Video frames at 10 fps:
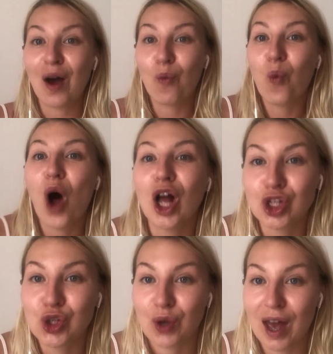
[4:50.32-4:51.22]

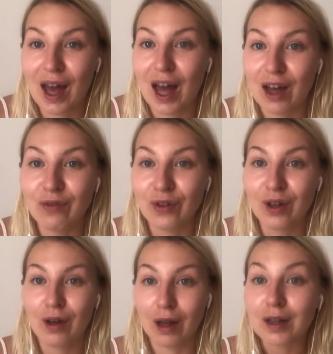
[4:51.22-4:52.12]
want to have
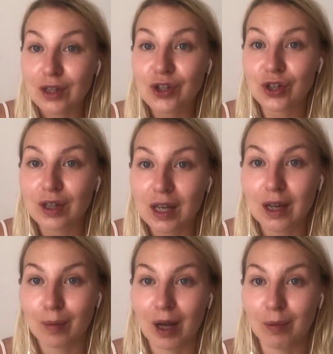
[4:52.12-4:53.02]
an additional
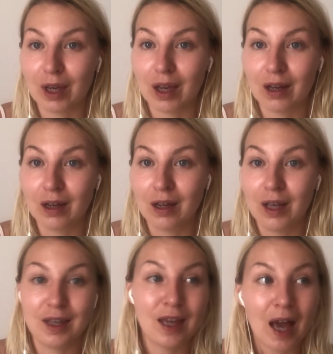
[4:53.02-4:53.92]
income coming in.
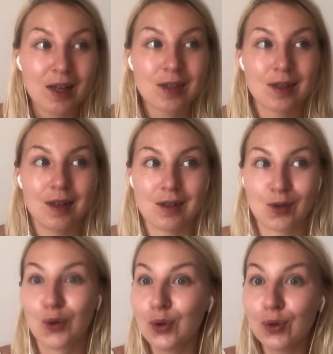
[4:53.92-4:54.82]
Yes, it's
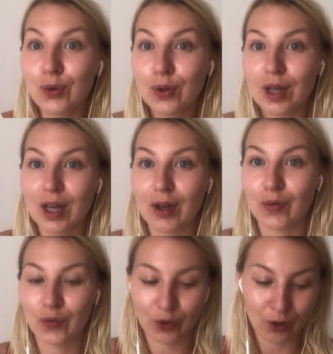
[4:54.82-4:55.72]
cool
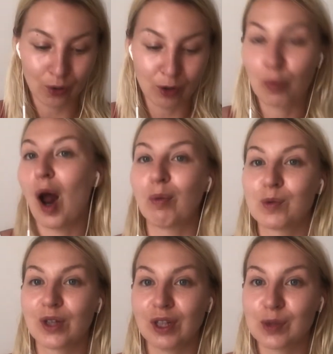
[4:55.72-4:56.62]
if, the
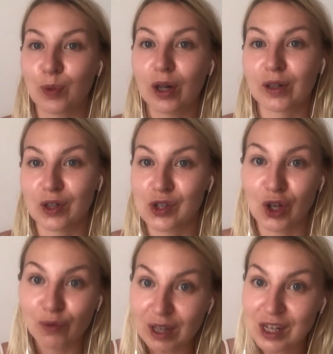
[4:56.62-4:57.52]
problems that this product is
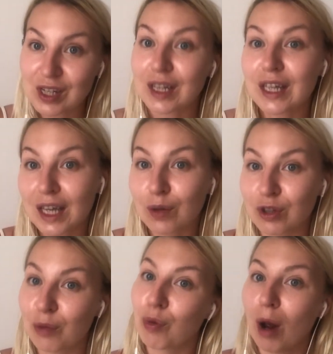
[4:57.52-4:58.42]
solving is clicking
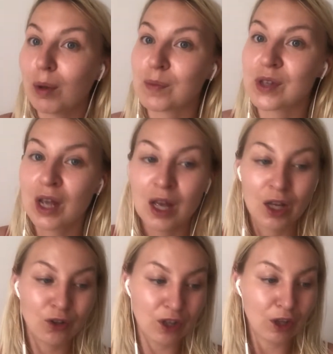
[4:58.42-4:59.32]
with the problems
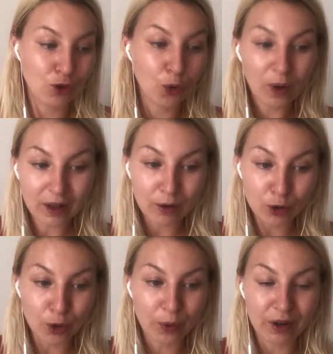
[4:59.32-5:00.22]
that you
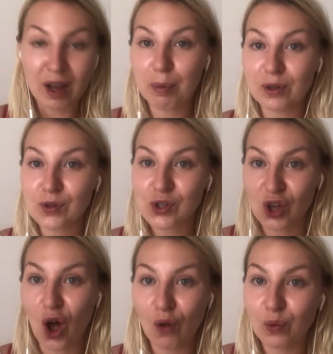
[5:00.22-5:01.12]
were able to
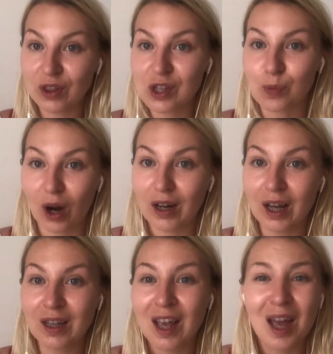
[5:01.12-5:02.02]
solve with this
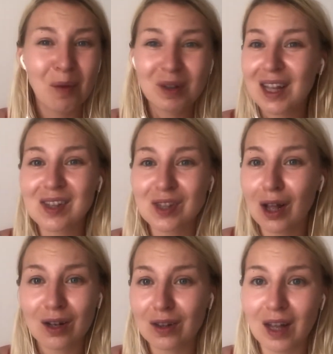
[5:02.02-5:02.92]
product, but that's
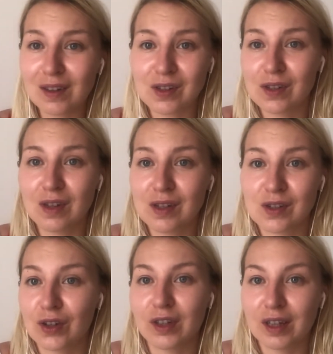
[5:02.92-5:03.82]
not
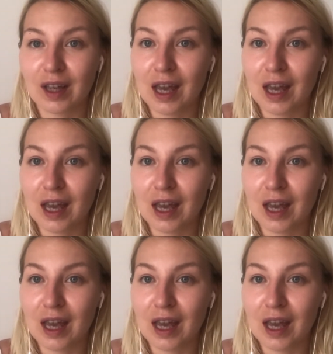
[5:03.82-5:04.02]
necessarily the